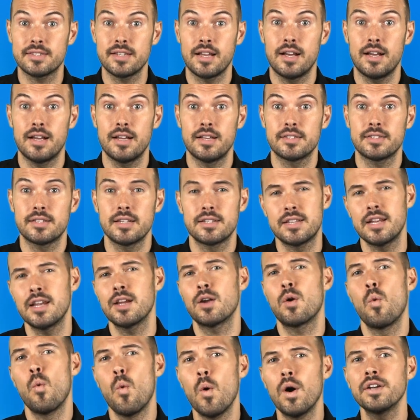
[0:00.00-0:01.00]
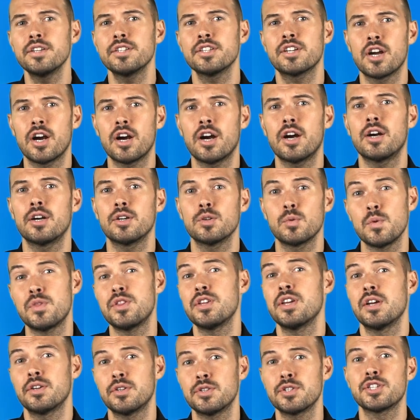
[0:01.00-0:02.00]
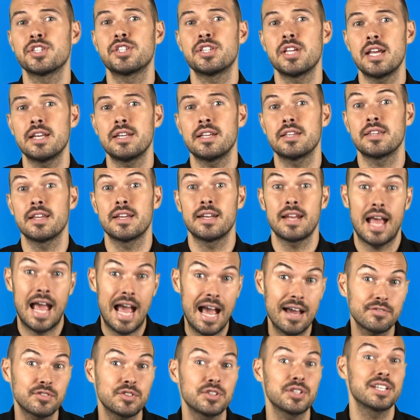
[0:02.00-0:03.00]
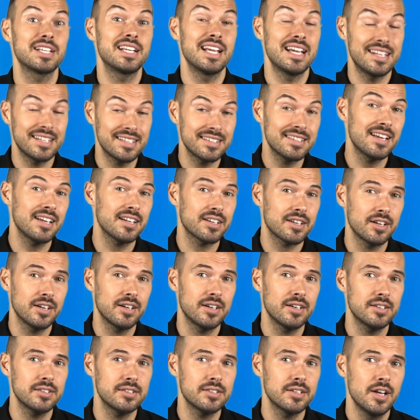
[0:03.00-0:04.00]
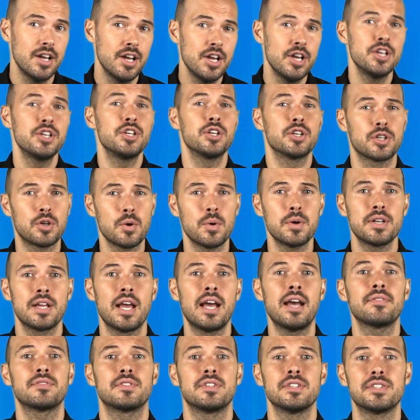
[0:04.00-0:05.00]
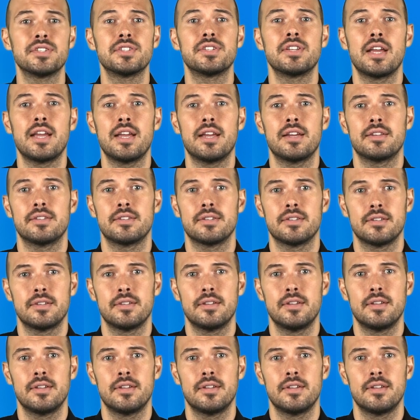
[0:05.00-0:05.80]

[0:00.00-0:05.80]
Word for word: size to take one card with the understanding that after getting that card, you're going to have to stand.